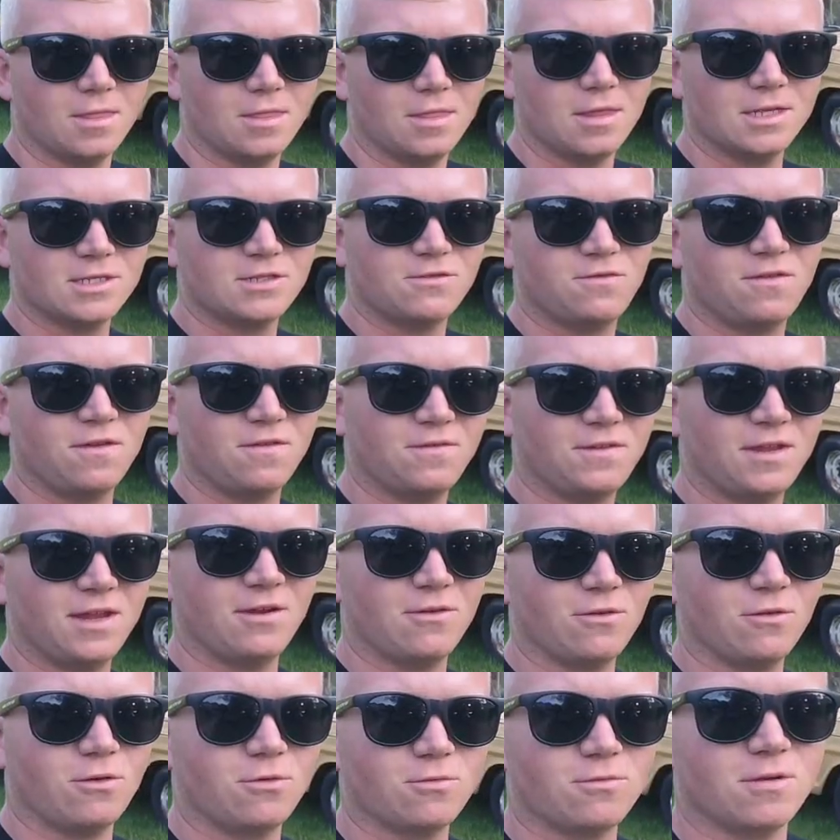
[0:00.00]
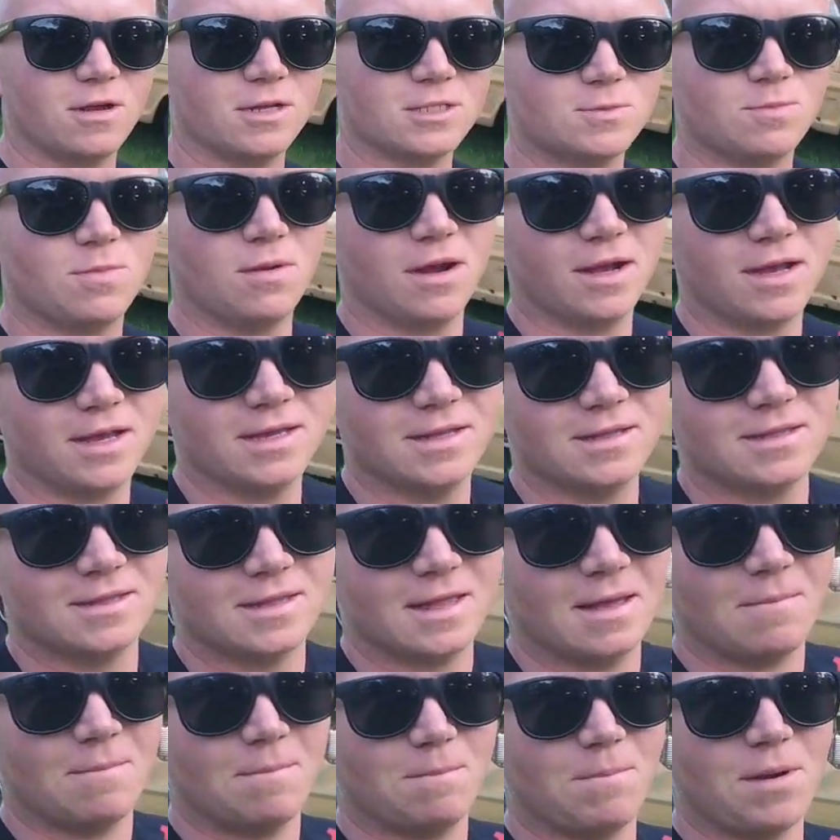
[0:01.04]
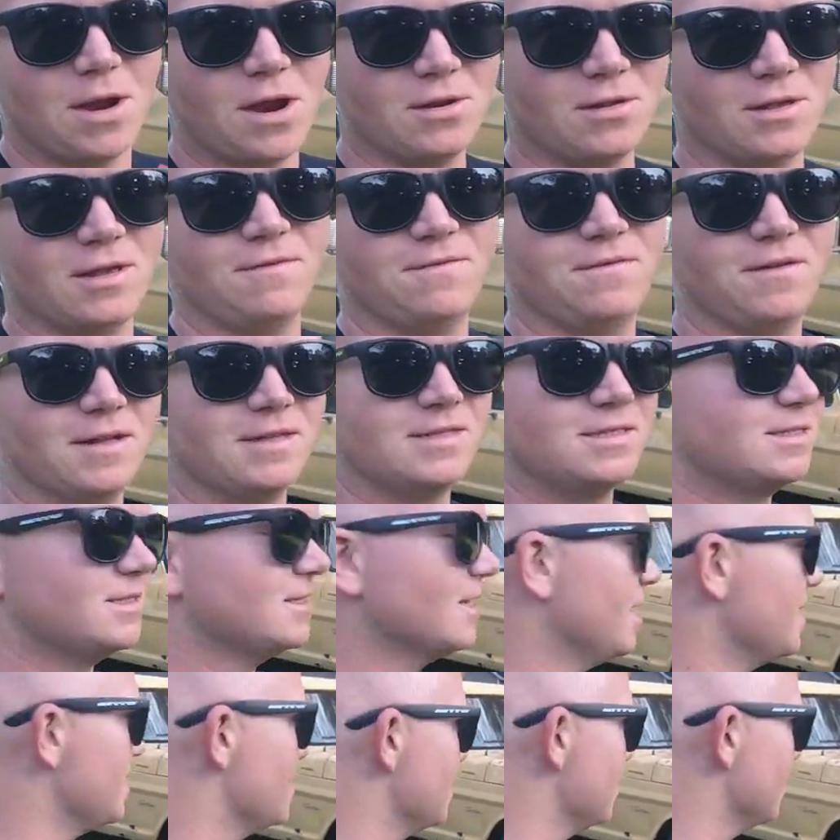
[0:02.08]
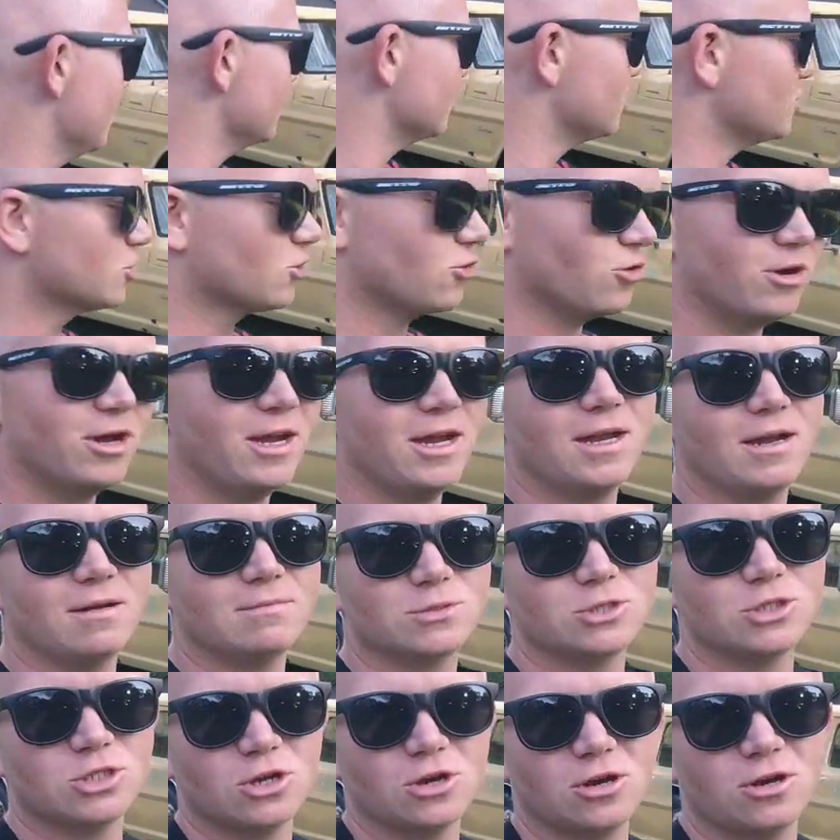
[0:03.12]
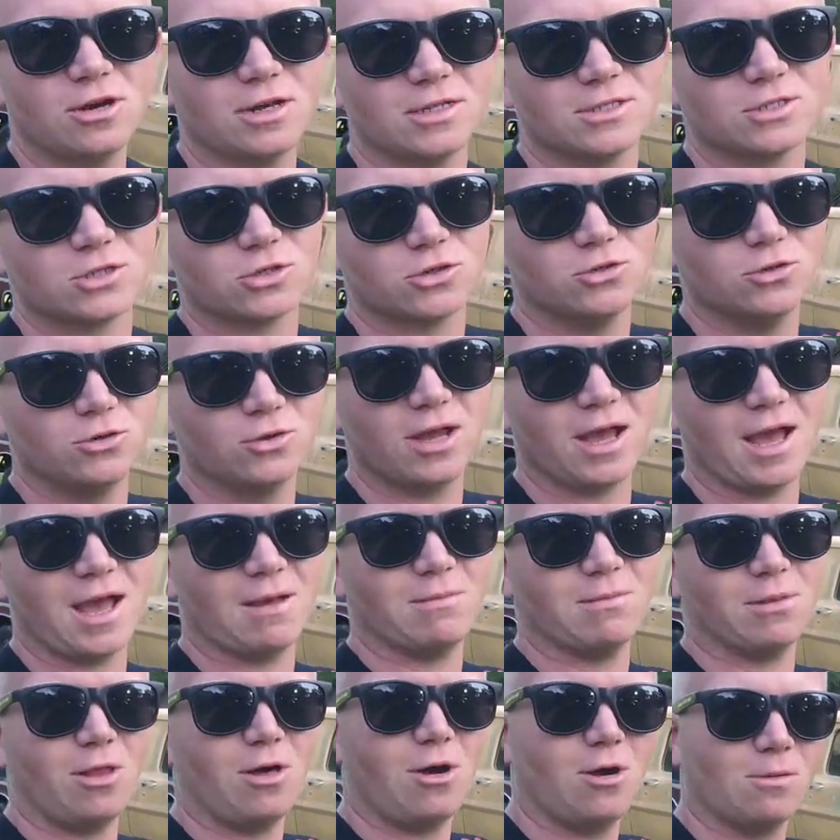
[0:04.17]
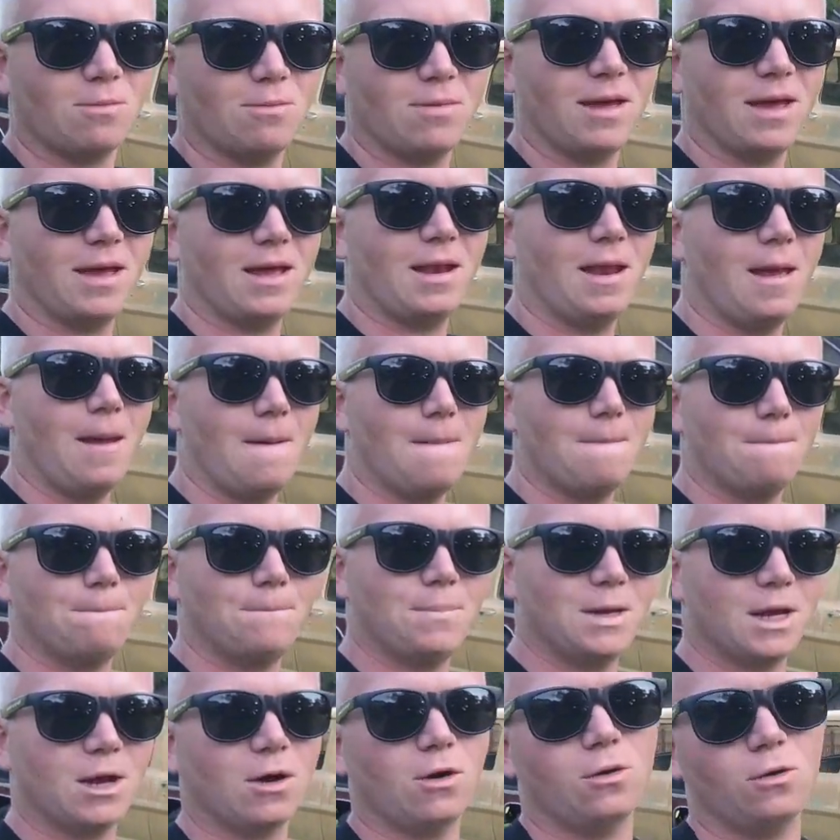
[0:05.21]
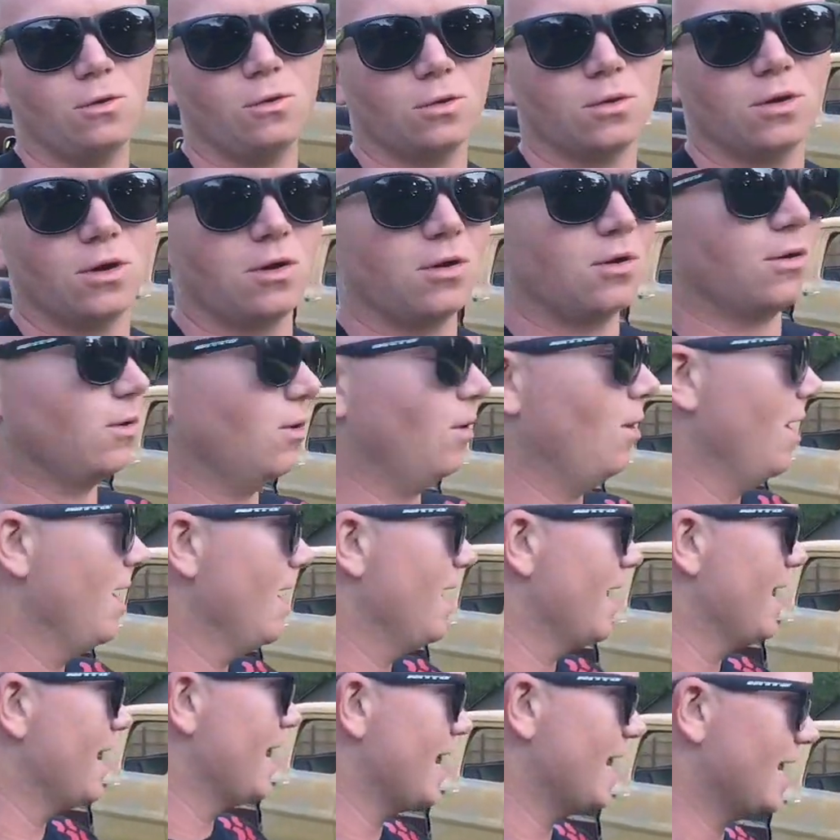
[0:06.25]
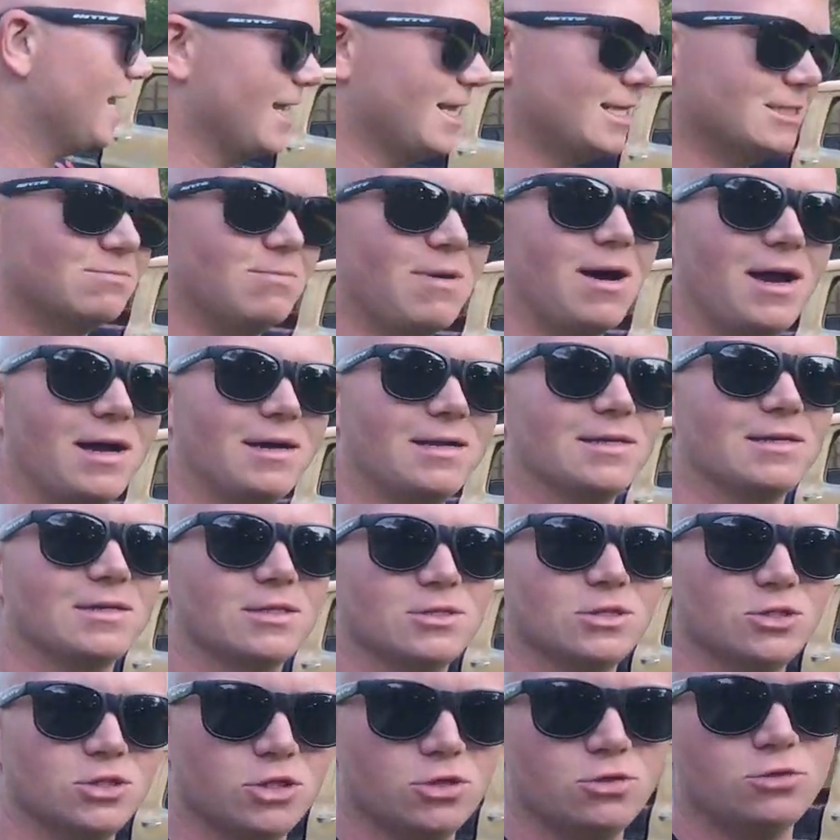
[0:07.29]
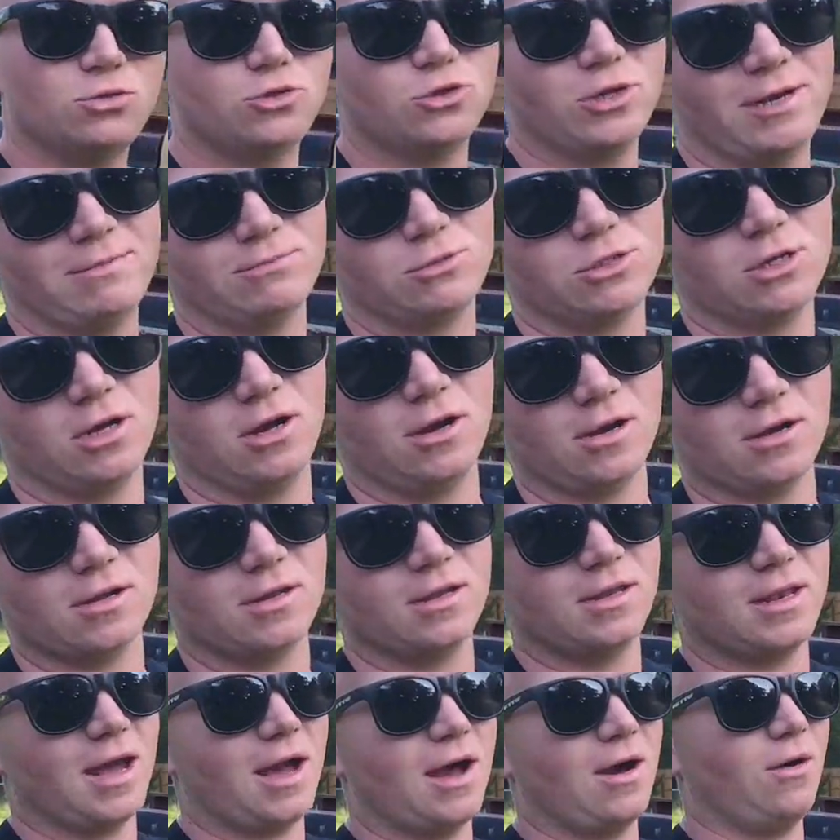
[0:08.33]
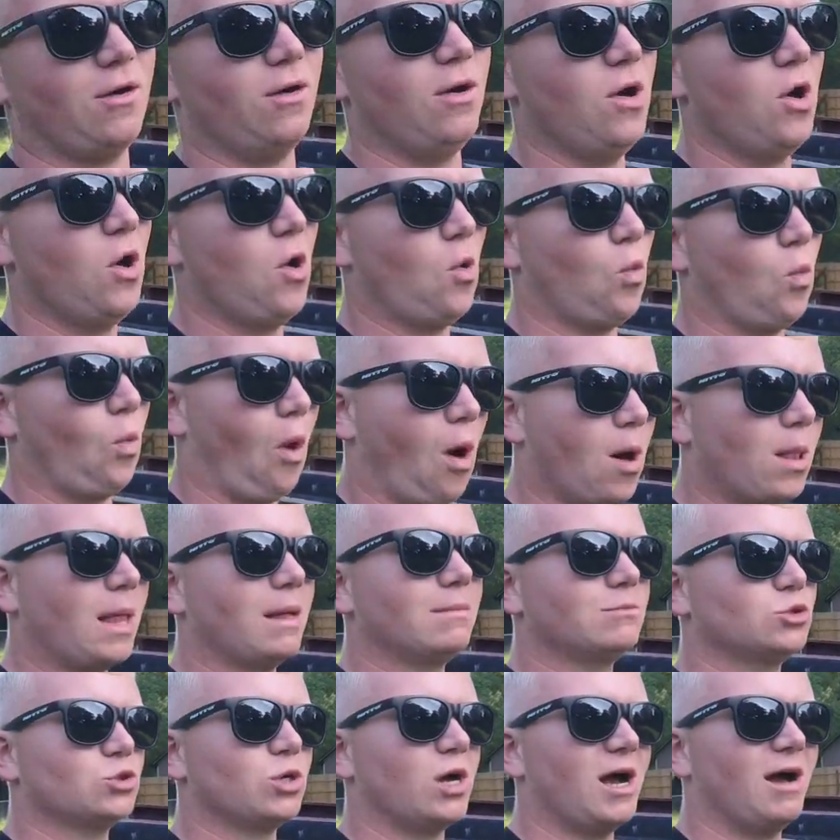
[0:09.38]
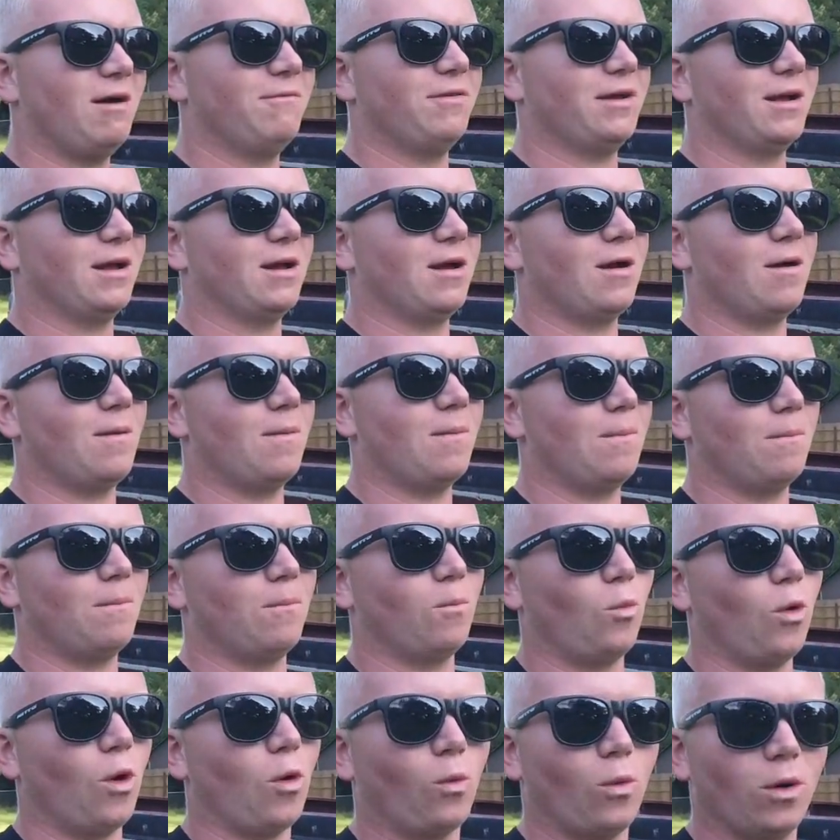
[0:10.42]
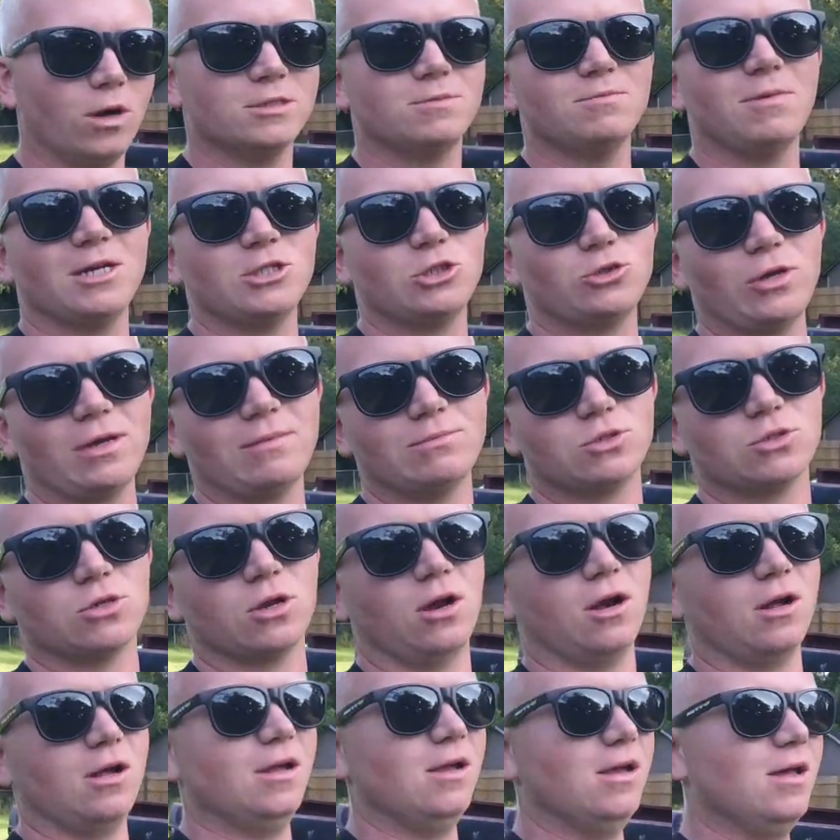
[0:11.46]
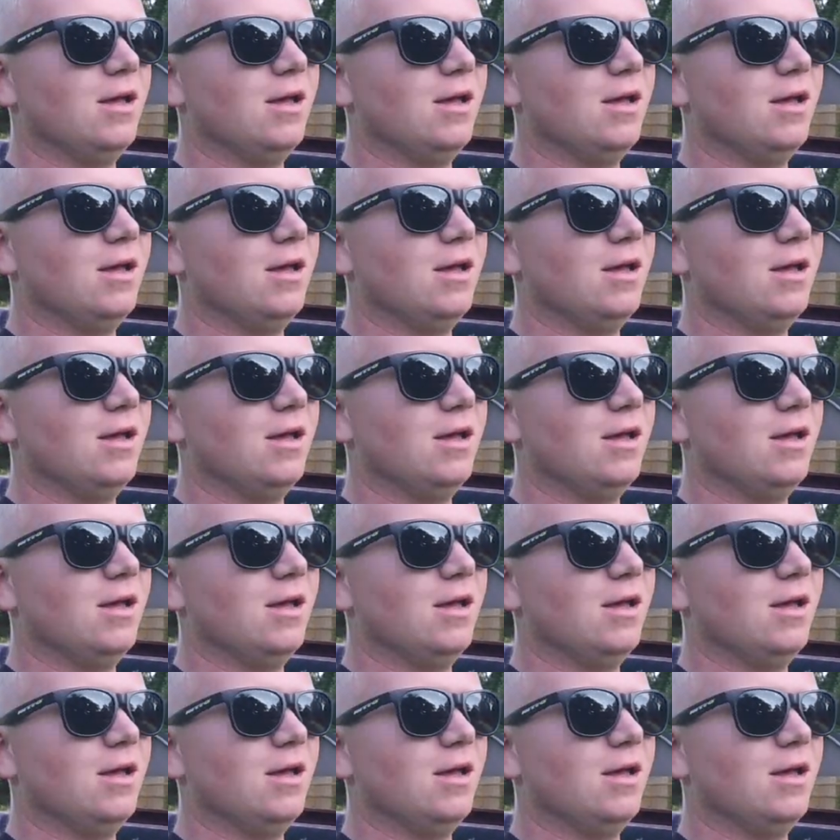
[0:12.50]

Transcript: This 50-year-old rust bucket that barely fits in the screen, I'm sure, it's a crew cab long bed, big old girl, is my new dream truck. Now, while I'm driving what was my dream truck,